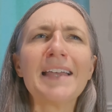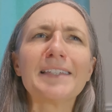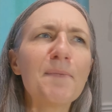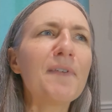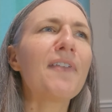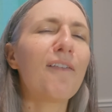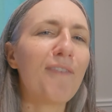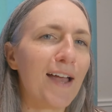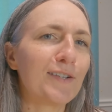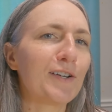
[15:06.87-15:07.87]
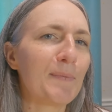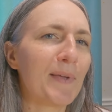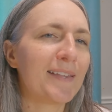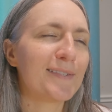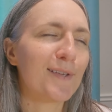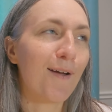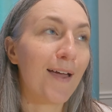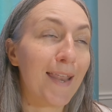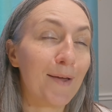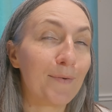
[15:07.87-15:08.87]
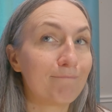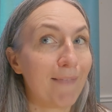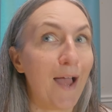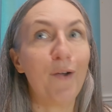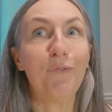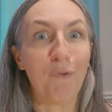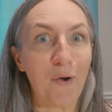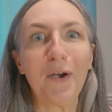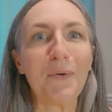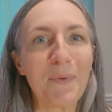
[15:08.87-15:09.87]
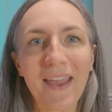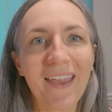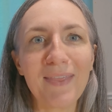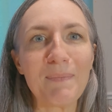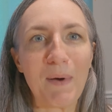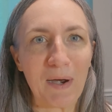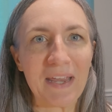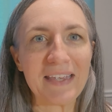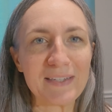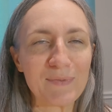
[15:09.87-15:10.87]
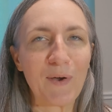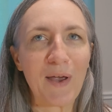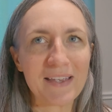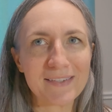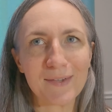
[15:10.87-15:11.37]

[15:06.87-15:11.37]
Some of that factor depends on how far away the park is for us.